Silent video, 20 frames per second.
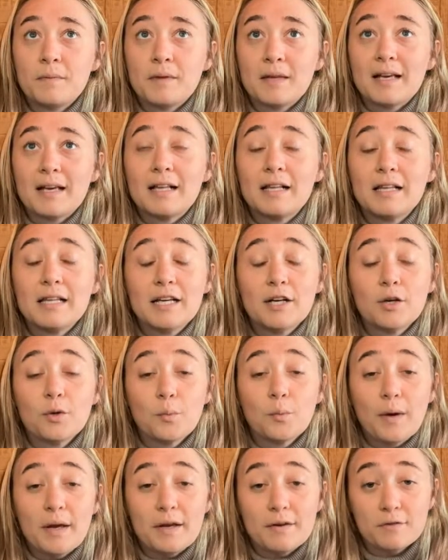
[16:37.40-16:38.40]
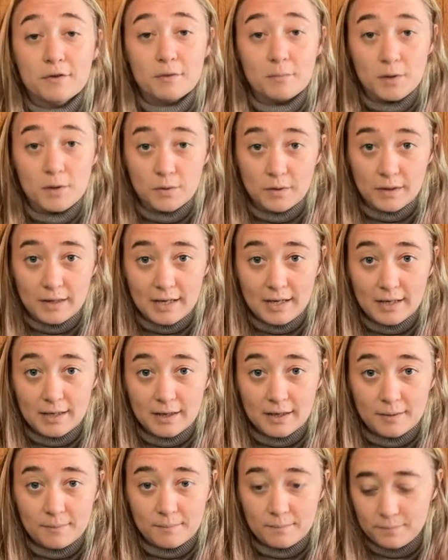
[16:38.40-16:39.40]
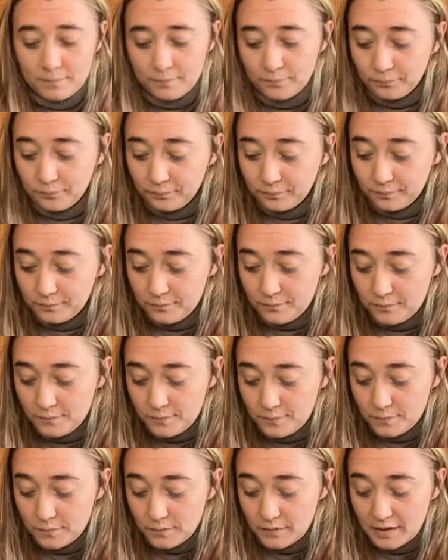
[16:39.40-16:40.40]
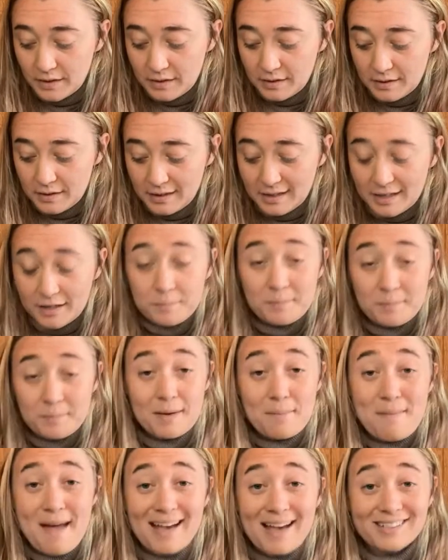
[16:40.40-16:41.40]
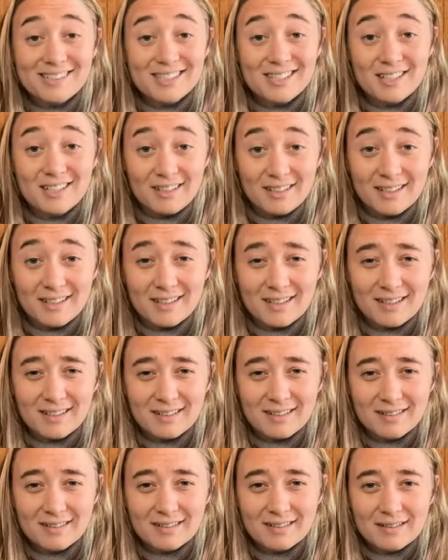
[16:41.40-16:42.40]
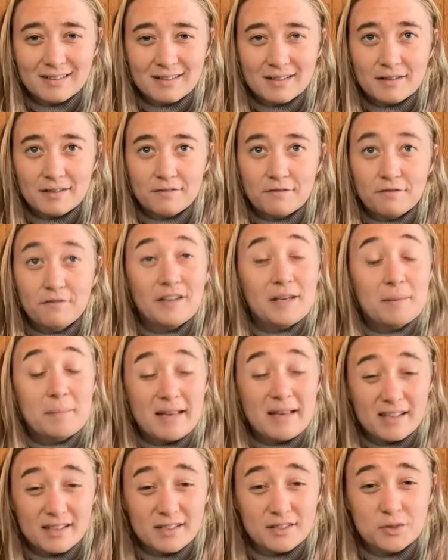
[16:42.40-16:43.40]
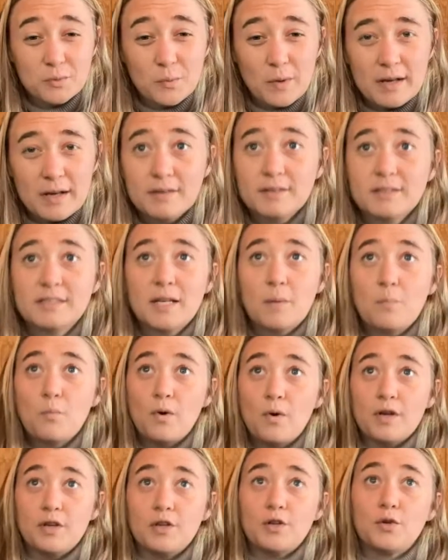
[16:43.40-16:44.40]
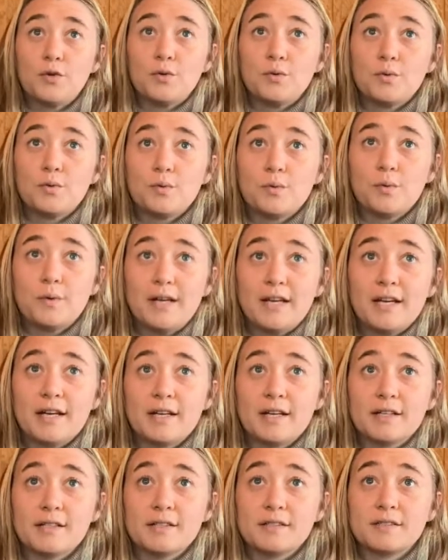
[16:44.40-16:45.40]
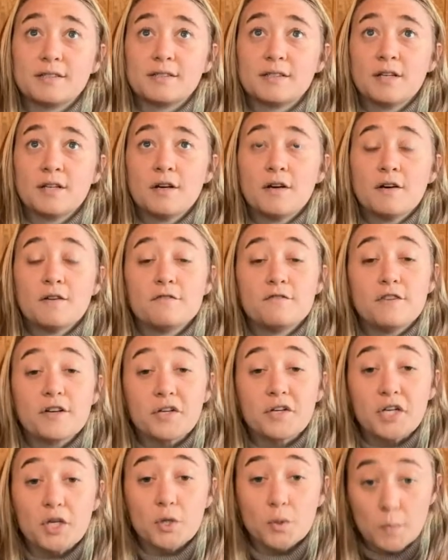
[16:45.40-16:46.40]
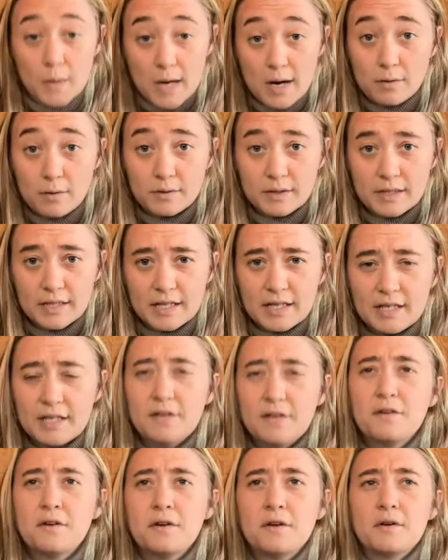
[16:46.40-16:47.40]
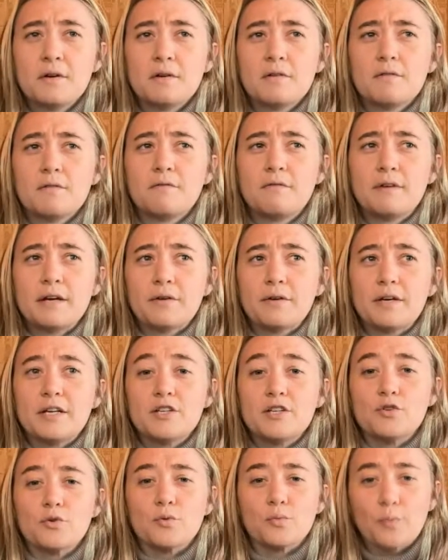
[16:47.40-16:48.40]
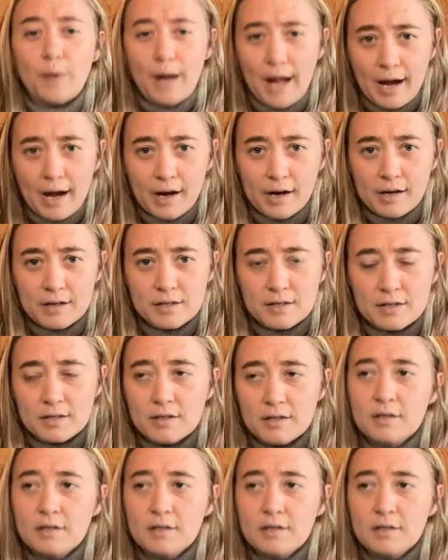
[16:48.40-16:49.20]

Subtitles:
clear way of communicating. It can be a masculine female as well, someone who is very grounded, very direct,